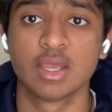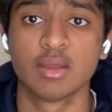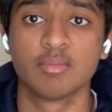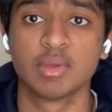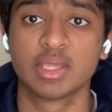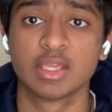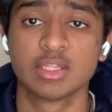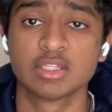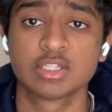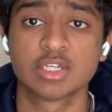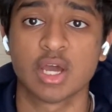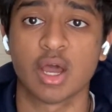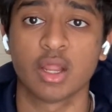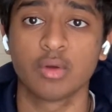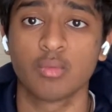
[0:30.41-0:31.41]
begins
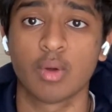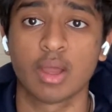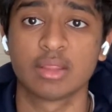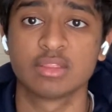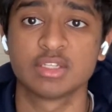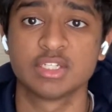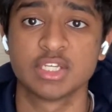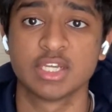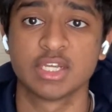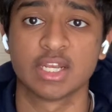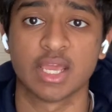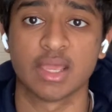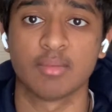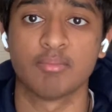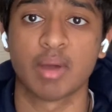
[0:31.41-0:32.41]
to unwind the
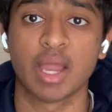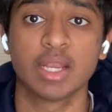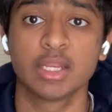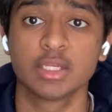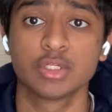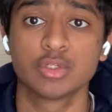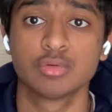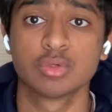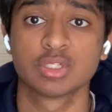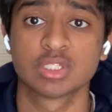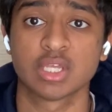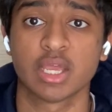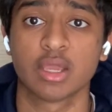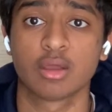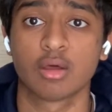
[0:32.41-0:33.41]
DNA binding to a
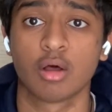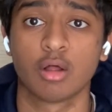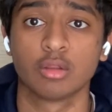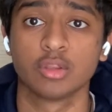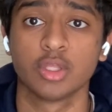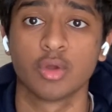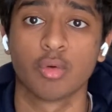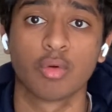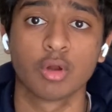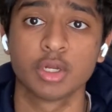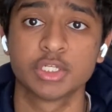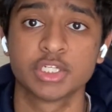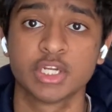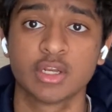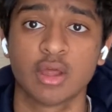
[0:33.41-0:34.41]
site called the
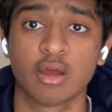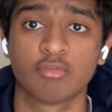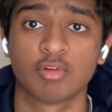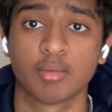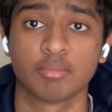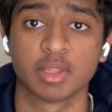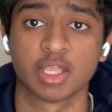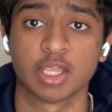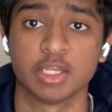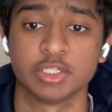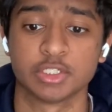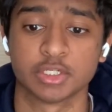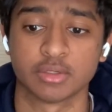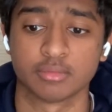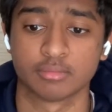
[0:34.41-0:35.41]
origin of
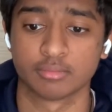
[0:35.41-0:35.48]
replication.